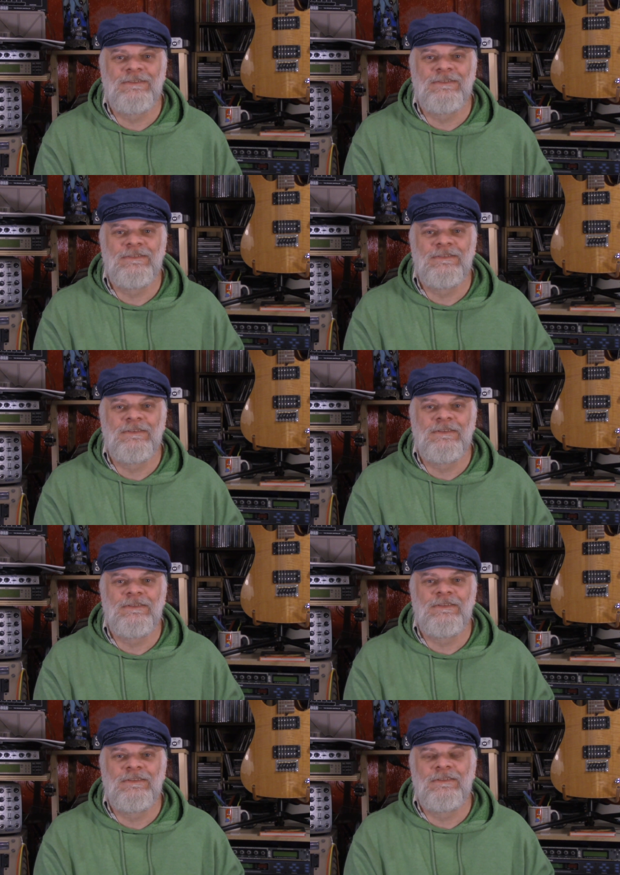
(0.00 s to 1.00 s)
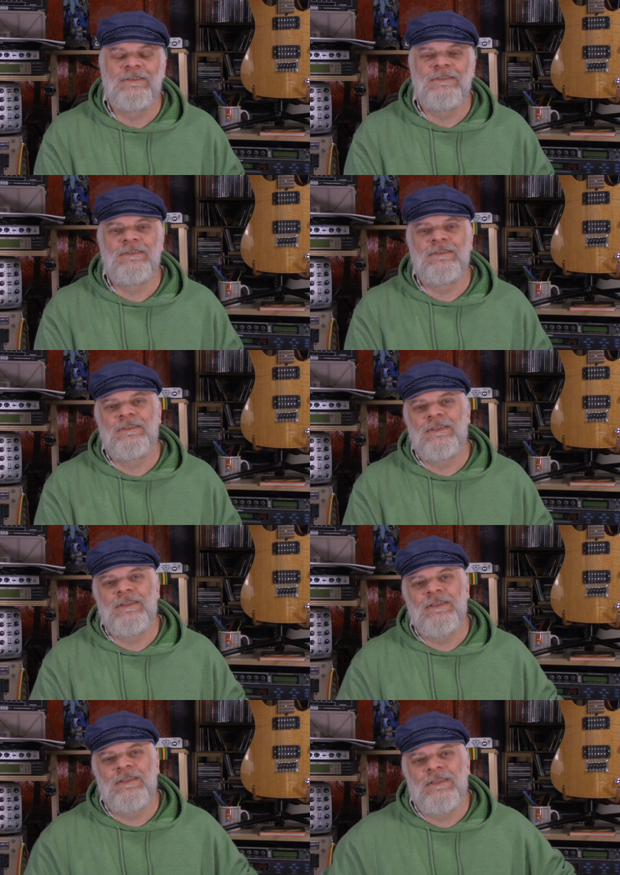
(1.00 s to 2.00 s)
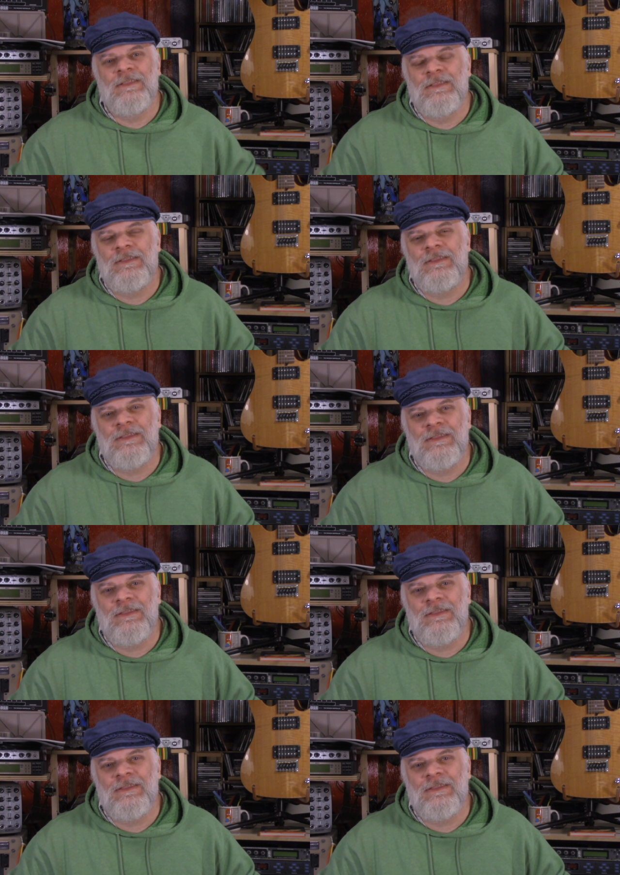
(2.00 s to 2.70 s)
Nobody speaks.